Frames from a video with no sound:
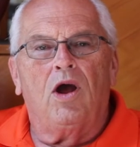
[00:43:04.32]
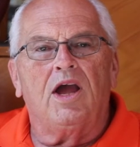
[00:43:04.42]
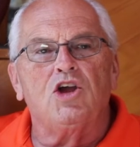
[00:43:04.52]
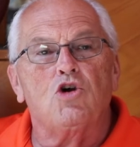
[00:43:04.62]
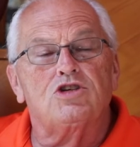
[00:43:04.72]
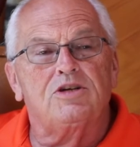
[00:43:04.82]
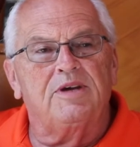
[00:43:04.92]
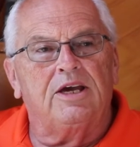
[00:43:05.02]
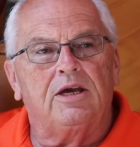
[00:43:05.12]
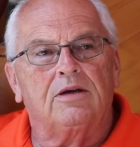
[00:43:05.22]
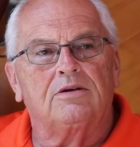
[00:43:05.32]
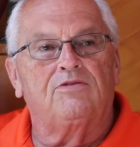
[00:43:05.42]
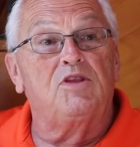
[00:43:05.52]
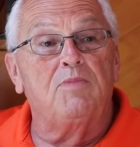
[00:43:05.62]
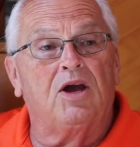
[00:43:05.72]
used to be
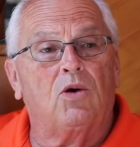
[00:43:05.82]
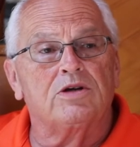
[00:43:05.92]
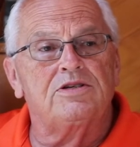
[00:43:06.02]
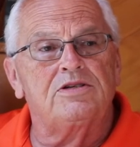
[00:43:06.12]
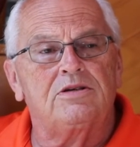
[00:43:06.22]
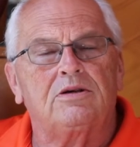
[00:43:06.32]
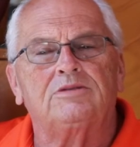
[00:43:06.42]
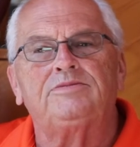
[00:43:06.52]
the big horses